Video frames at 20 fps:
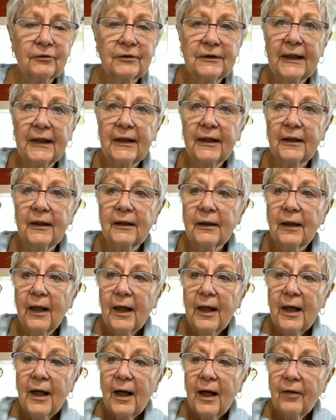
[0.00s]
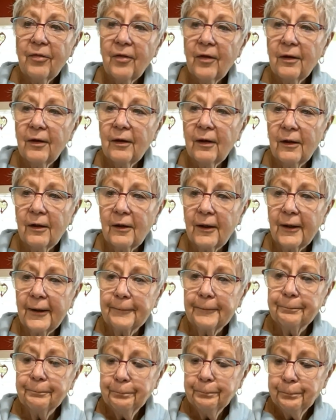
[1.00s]
taking
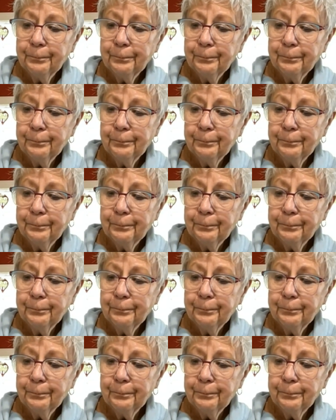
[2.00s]
the